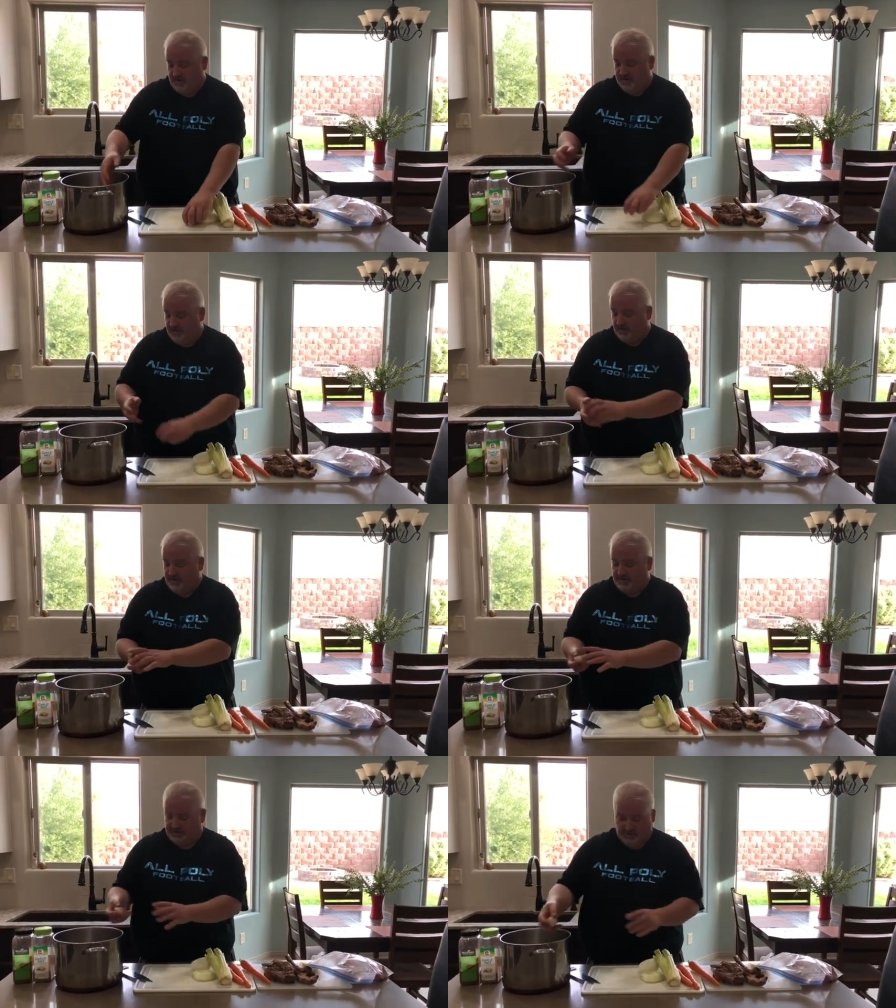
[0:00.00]
and we're
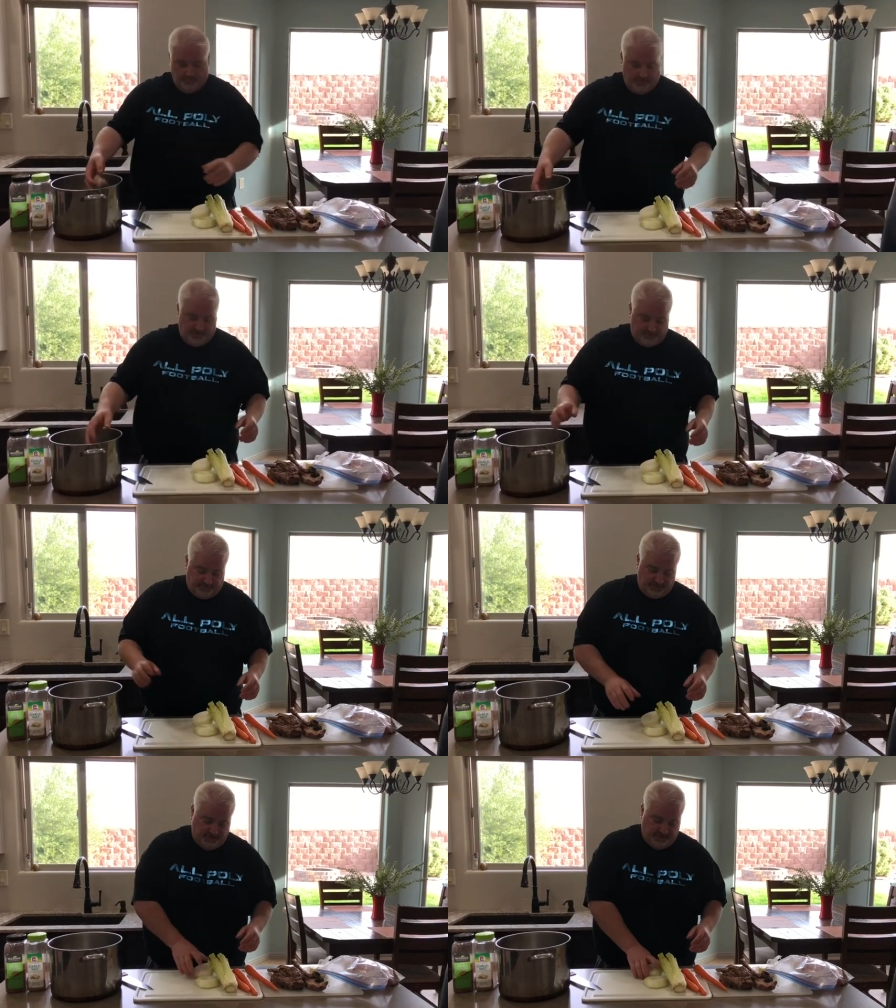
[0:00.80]
just gonna build some Au
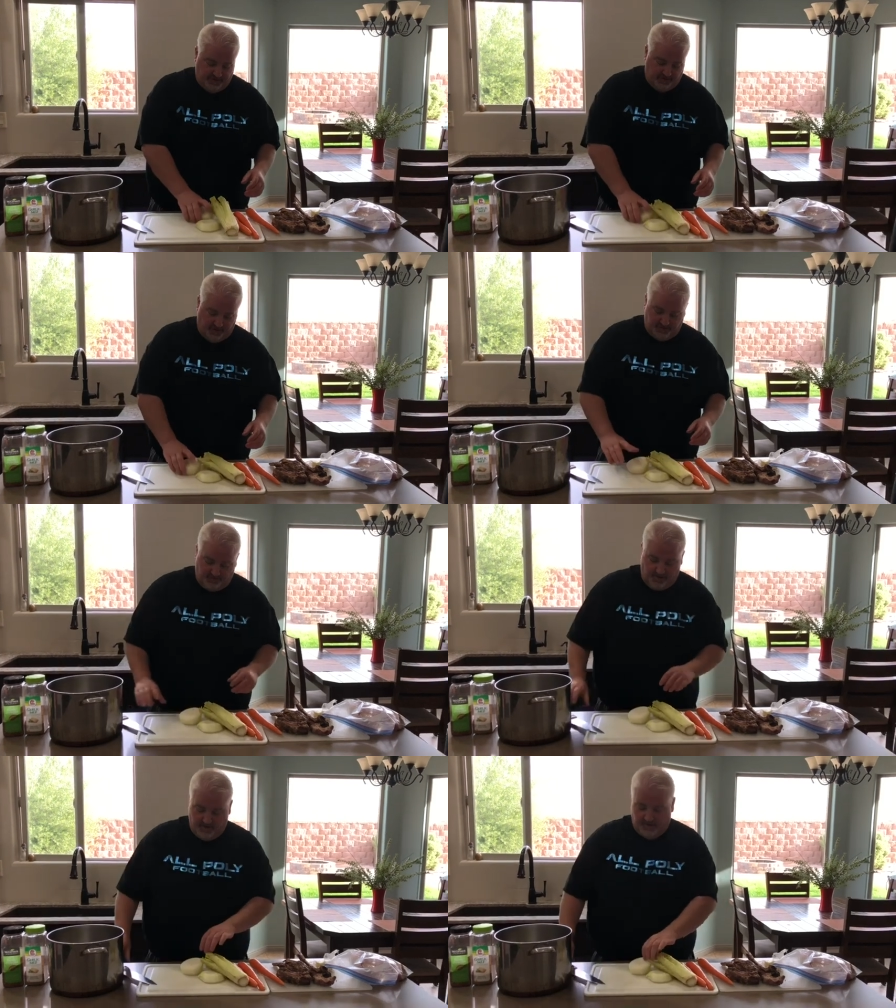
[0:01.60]
Jus sauce, some
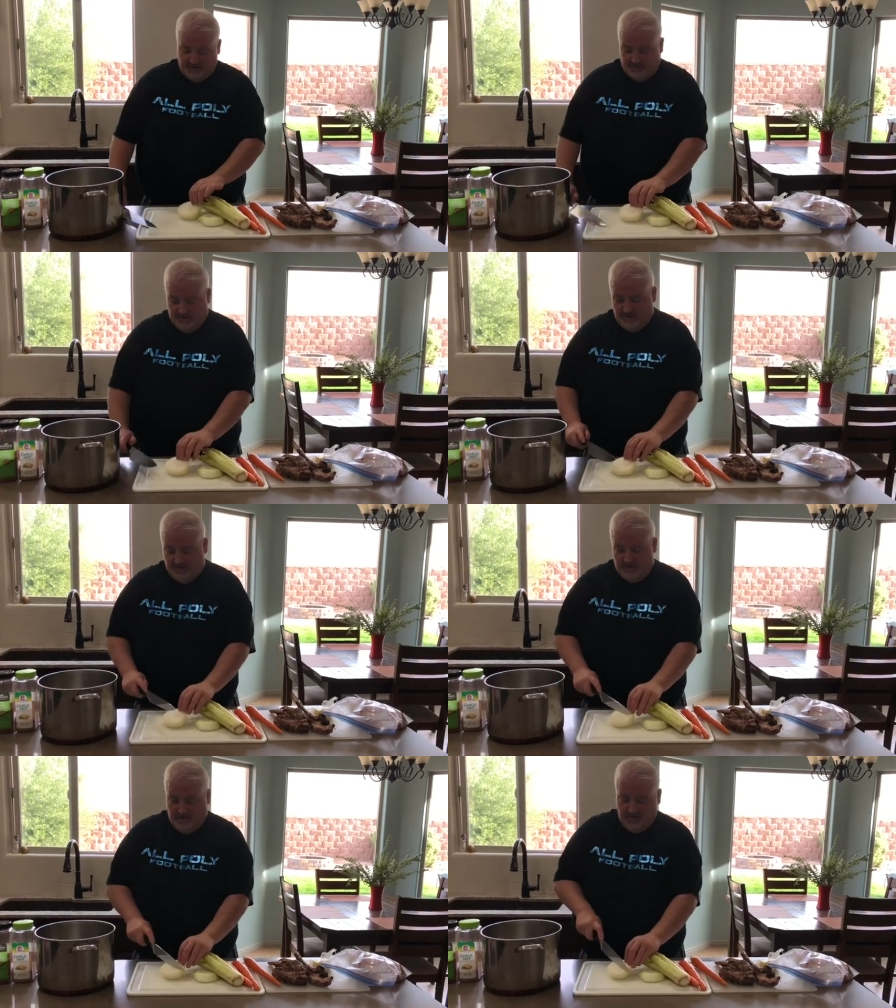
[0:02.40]
onions,
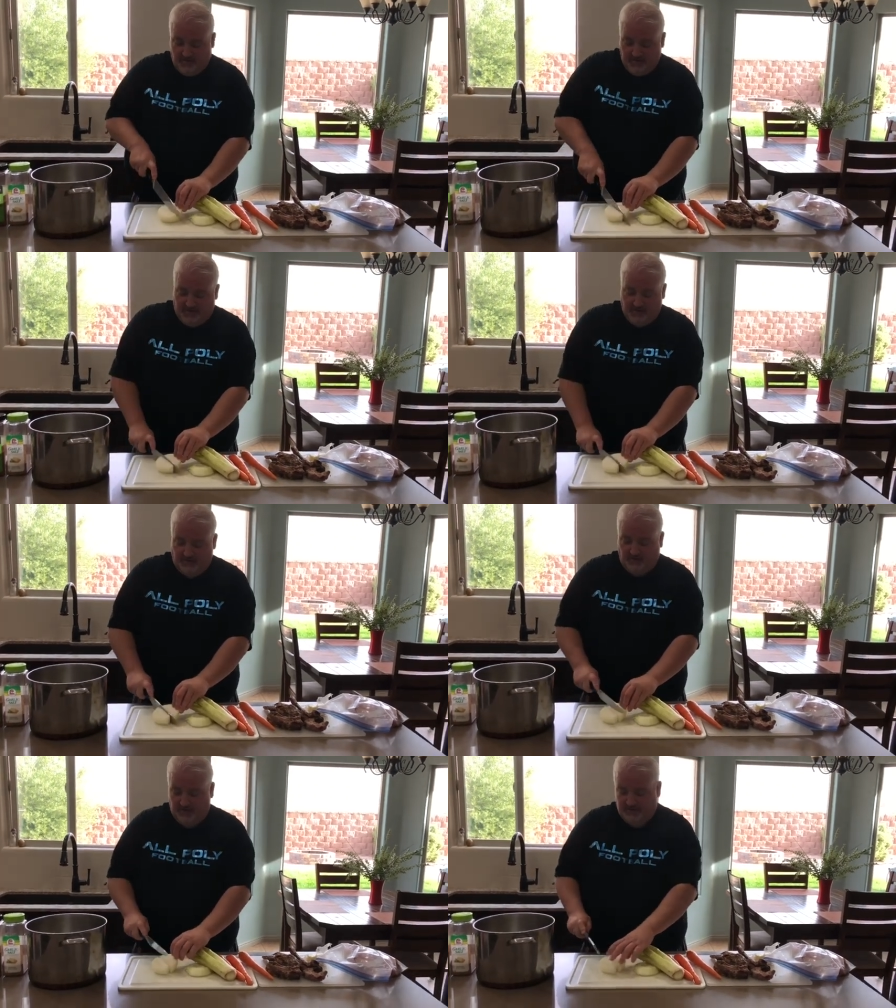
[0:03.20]
and
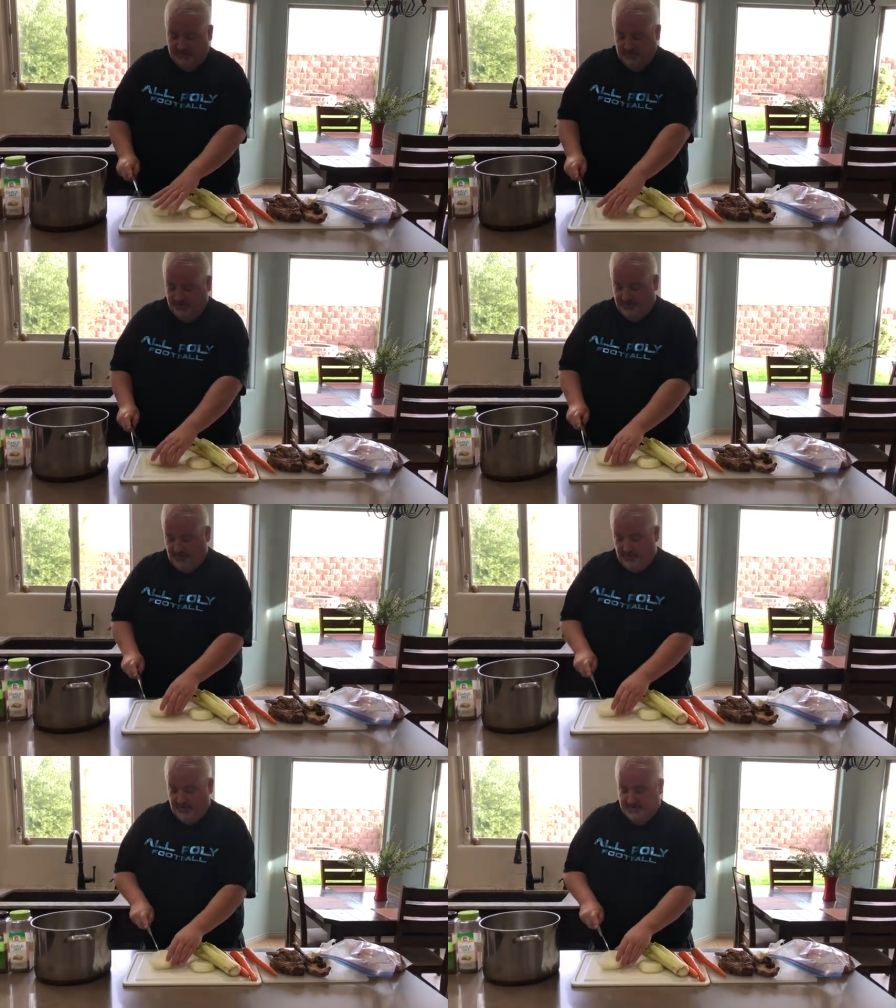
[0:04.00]
we're just gonna
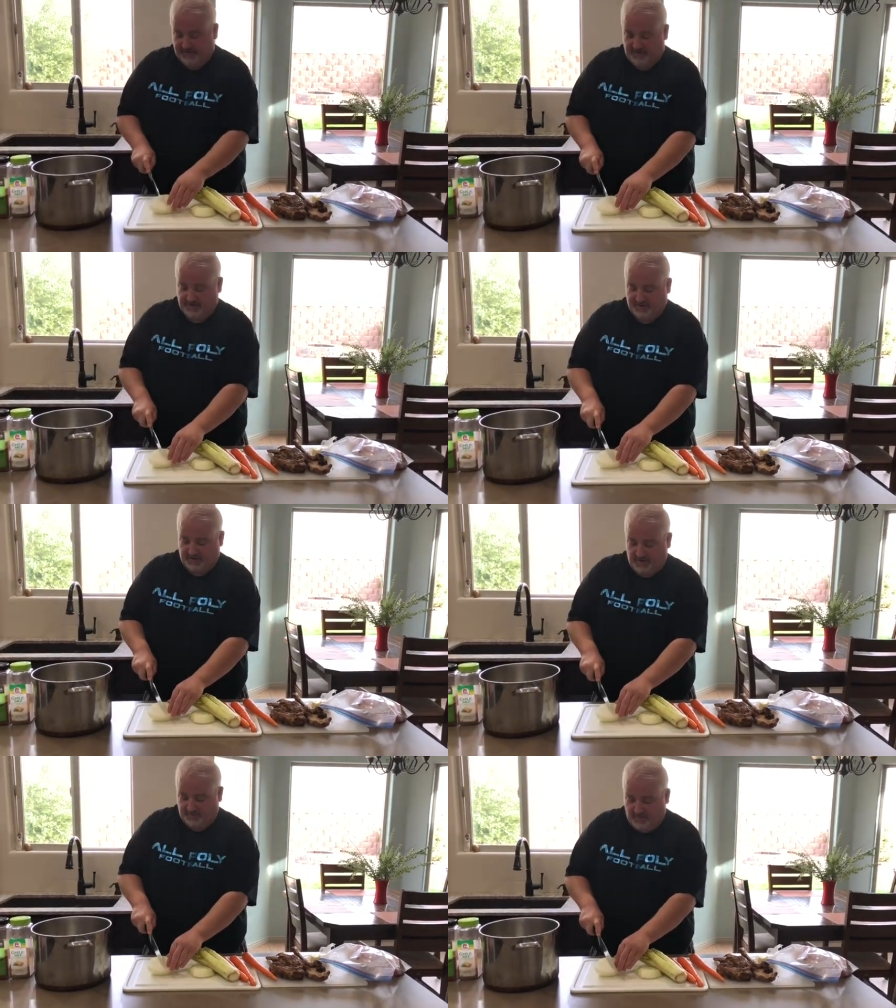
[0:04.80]
throw this in our
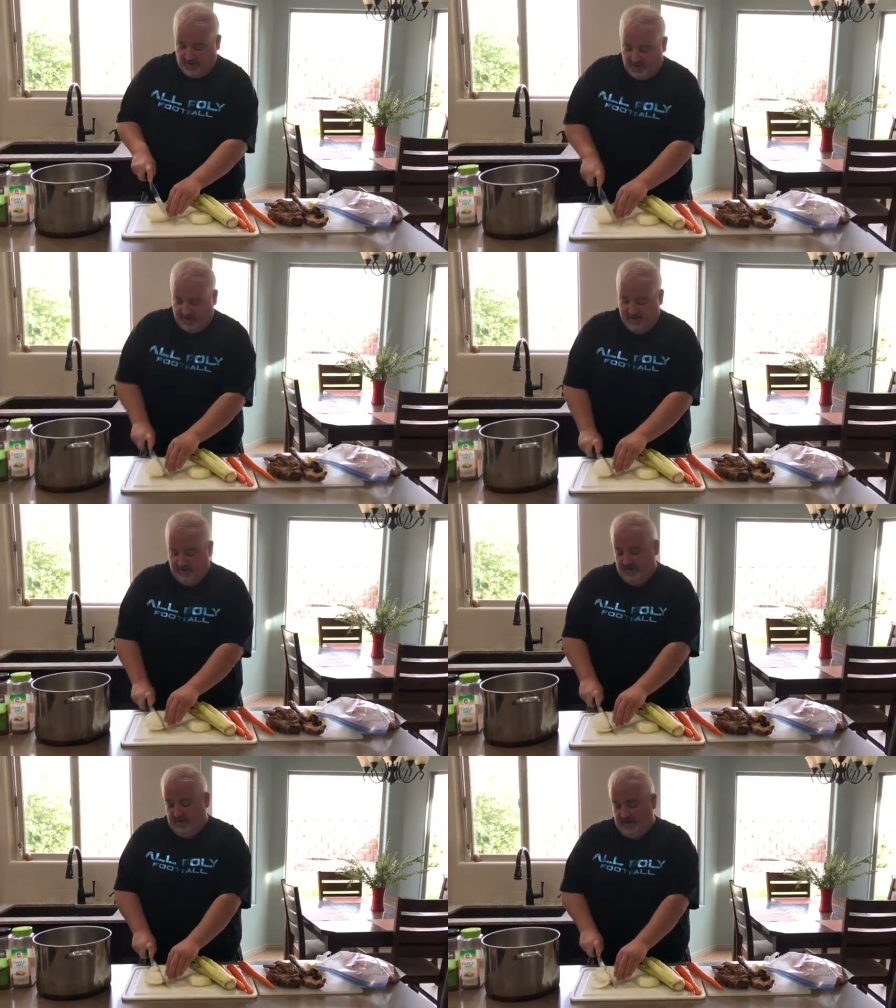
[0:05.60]
stock pot,
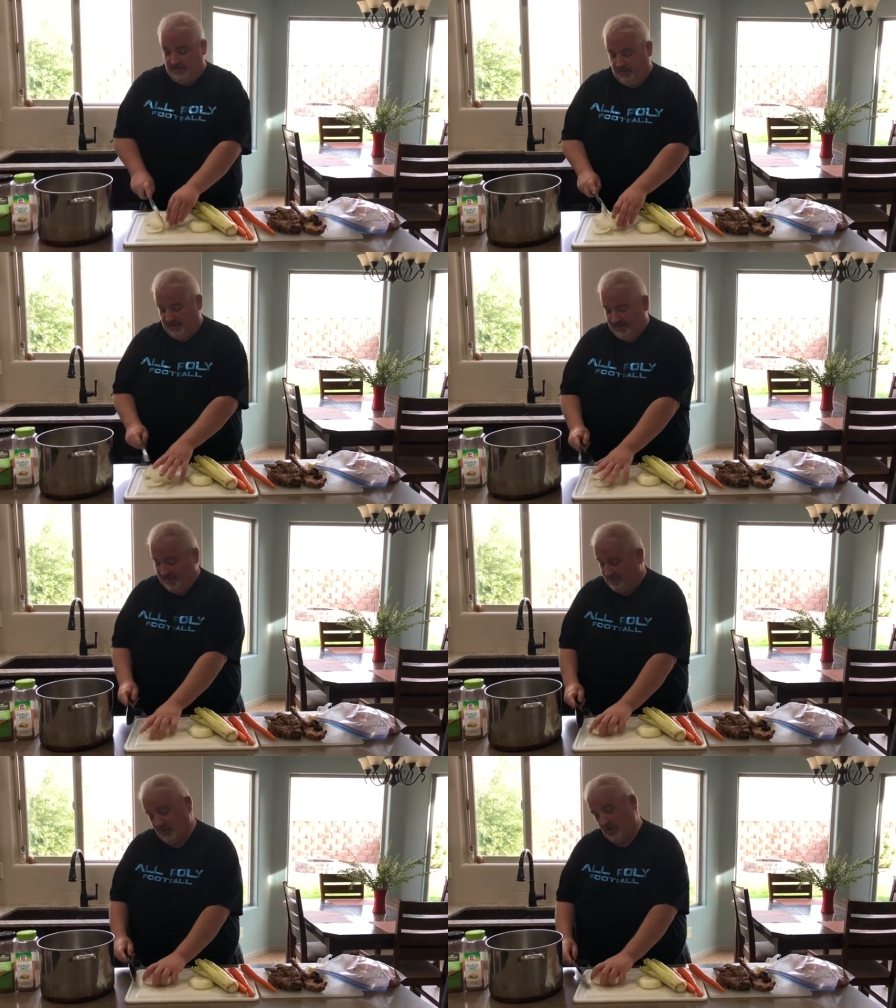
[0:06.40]
and I'm gonna let
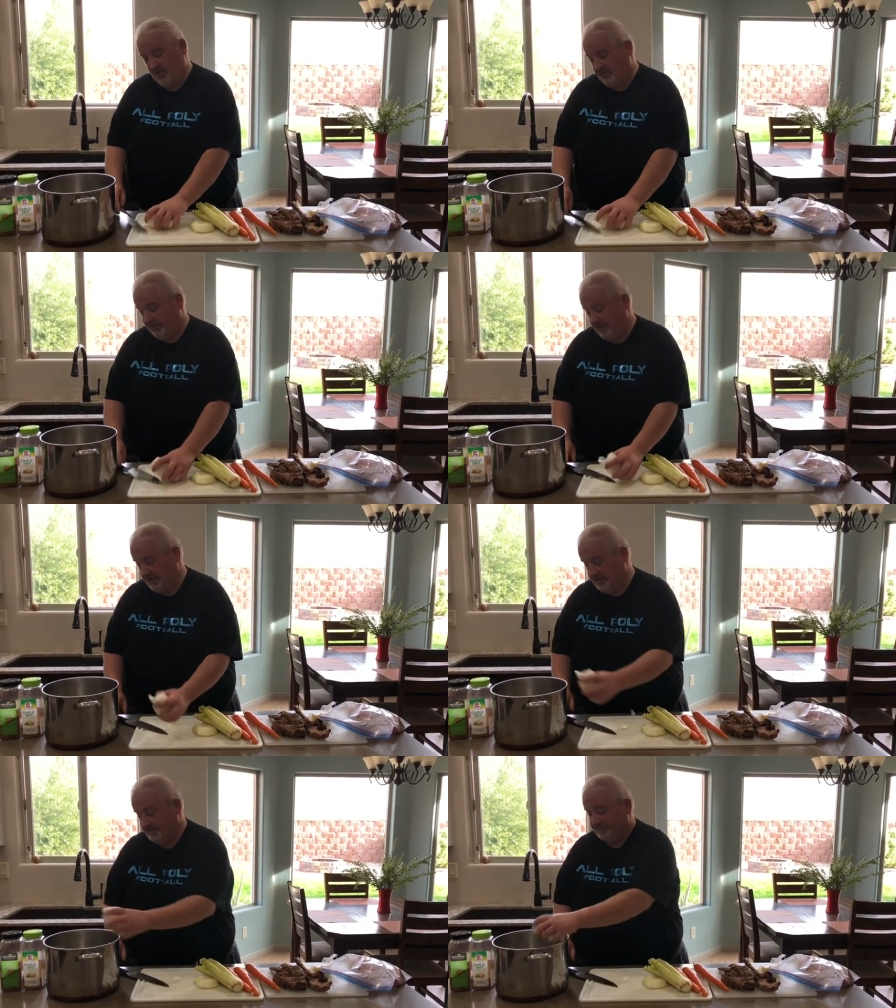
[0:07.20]
that boil
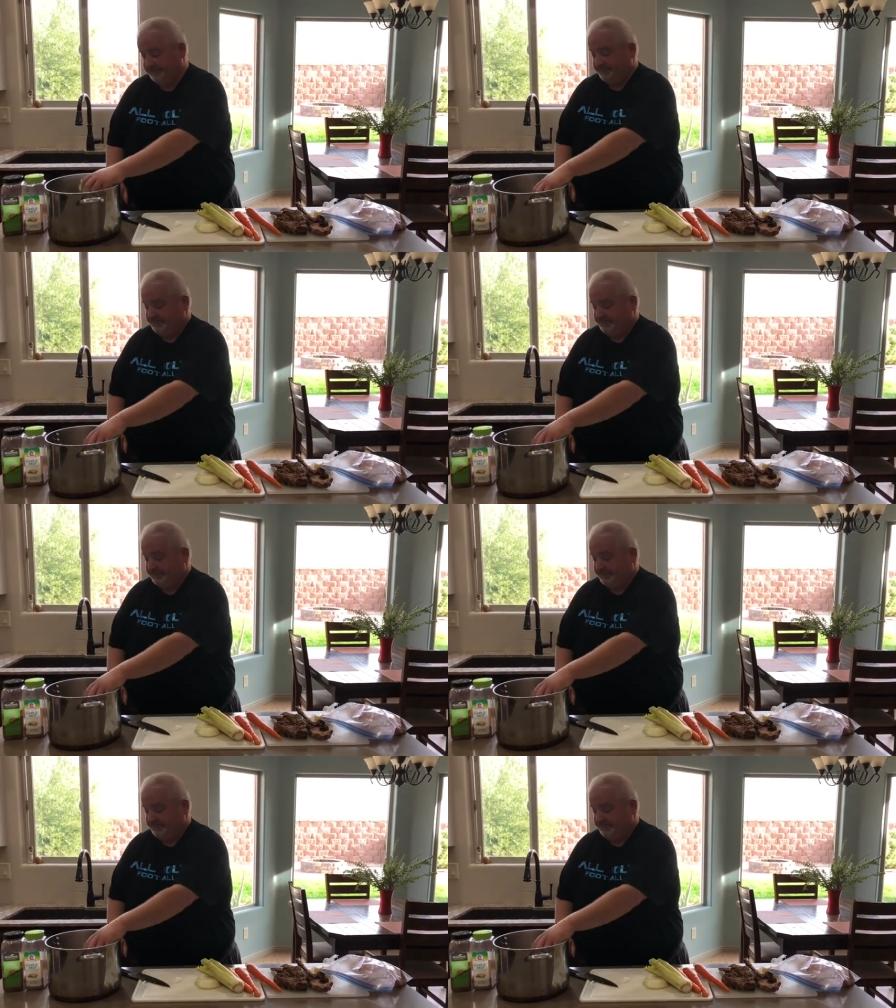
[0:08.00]
for